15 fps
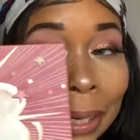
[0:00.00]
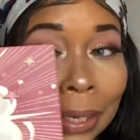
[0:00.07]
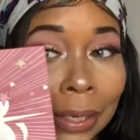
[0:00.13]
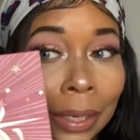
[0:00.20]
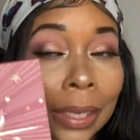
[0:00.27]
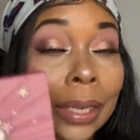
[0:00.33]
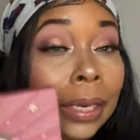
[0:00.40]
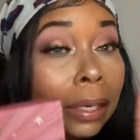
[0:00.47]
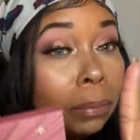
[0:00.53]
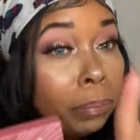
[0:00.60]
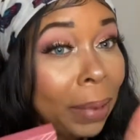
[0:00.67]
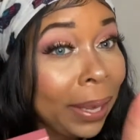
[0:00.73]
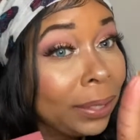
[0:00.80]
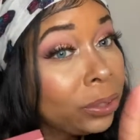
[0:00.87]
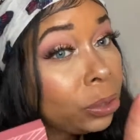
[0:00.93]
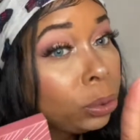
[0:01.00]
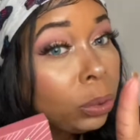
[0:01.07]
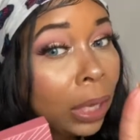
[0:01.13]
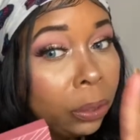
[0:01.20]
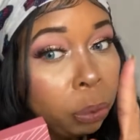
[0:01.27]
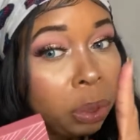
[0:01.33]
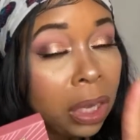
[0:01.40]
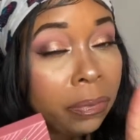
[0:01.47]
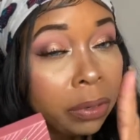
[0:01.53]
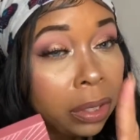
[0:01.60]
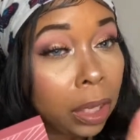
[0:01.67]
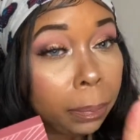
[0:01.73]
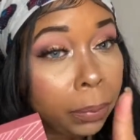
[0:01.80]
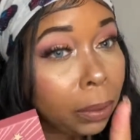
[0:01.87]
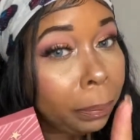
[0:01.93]
and mind you, I do have a
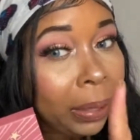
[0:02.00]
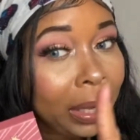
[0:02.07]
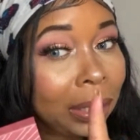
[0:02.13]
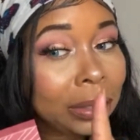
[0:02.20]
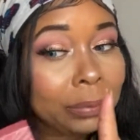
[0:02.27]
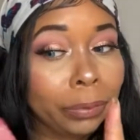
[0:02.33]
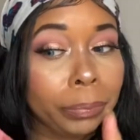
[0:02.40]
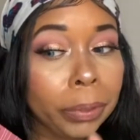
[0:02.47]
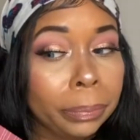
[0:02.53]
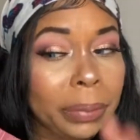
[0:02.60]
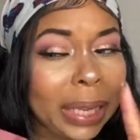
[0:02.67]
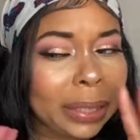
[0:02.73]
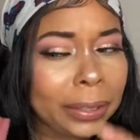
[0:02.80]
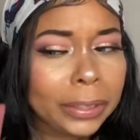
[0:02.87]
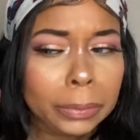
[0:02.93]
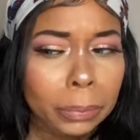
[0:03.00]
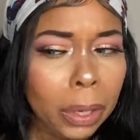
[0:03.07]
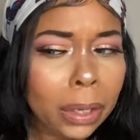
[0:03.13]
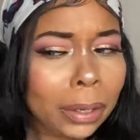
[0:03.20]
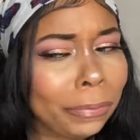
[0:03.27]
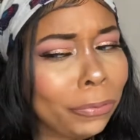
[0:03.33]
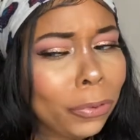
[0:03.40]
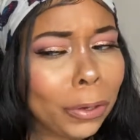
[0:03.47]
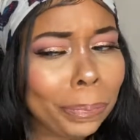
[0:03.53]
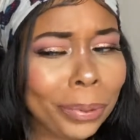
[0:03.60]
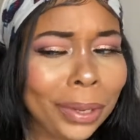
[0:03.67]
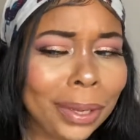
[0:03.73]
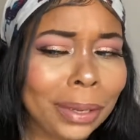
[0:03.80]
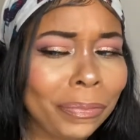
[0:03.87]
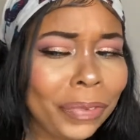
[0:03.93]
couple of palettes from them, like the smaller
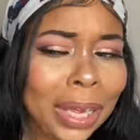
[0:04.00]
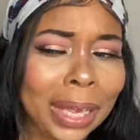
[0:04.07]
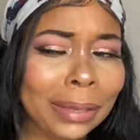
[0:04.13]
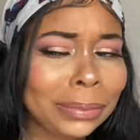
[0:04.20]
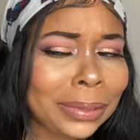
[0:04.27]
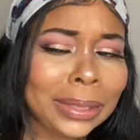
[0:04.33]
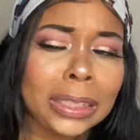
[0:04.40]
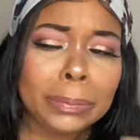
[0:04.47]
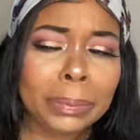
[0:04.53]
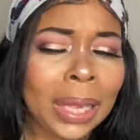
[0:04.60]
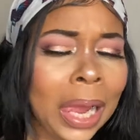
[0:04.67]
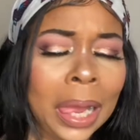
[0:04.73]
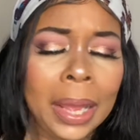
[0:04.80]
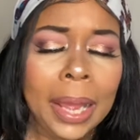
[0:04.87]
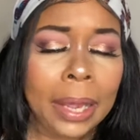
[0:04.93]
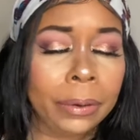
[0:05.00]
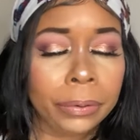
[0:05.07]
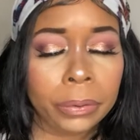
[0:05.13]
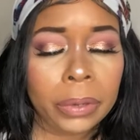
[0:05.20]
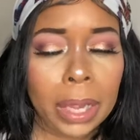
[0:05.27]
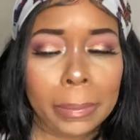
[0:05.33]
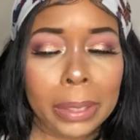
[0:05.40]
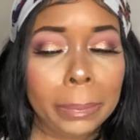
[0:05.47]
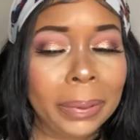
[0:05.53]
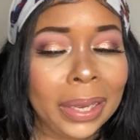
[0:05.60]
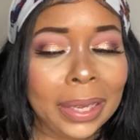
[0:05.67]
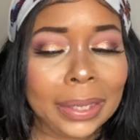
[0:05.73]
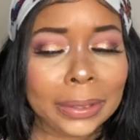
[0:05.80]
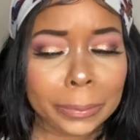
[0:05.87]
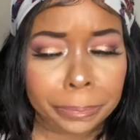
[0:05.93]
4-pan, 5, 6, I don't know how many
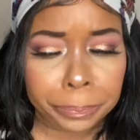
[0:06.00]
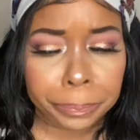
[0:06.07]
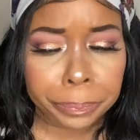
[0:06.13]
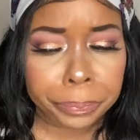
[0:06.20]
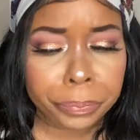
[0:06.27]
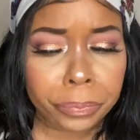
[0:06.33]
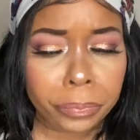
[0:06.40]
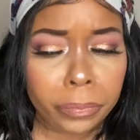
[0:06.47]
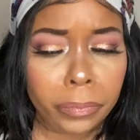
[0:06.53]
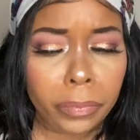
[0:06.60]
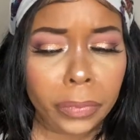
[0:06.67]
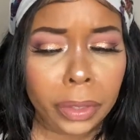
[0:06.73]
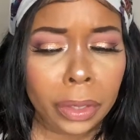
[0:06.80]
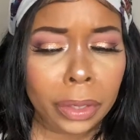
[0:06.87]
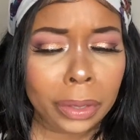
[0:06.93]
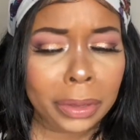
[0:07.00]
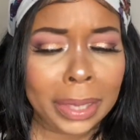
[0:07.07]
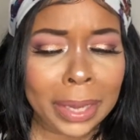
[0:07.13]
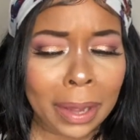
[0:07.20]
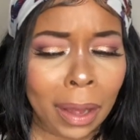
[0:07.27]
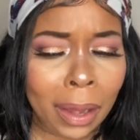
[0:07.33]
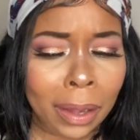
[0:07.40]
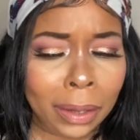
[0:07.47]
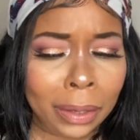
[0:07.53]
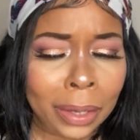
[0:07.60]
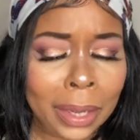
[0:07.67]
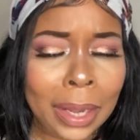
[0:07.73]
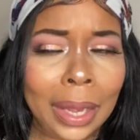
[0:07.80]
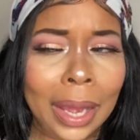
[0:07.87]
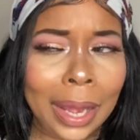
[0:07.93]
pans they are.
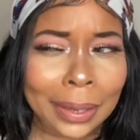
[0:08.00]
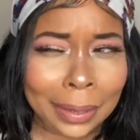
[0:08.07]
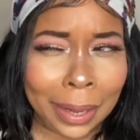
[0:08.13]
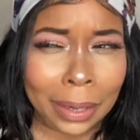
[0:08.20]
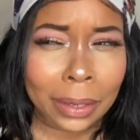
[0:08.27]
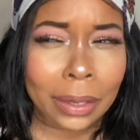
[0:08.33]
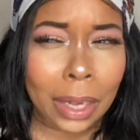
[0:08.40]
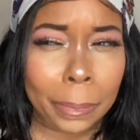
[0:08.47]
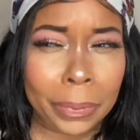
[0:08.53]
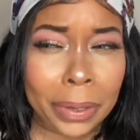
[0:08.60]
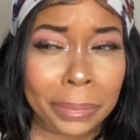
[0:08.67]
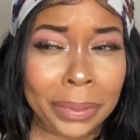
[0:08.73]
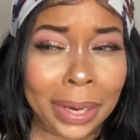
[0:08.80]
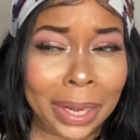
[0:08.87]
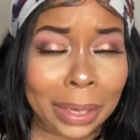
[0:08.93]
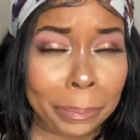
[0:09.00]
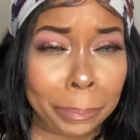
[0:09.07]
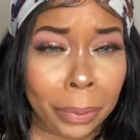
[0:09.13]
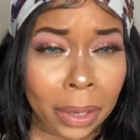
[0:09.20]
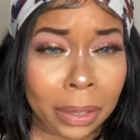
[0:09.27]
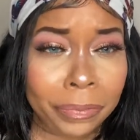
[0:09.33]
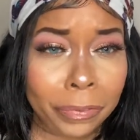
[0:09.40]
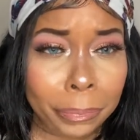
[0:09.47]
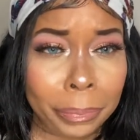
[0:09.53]
I think I got a couple of them that I bought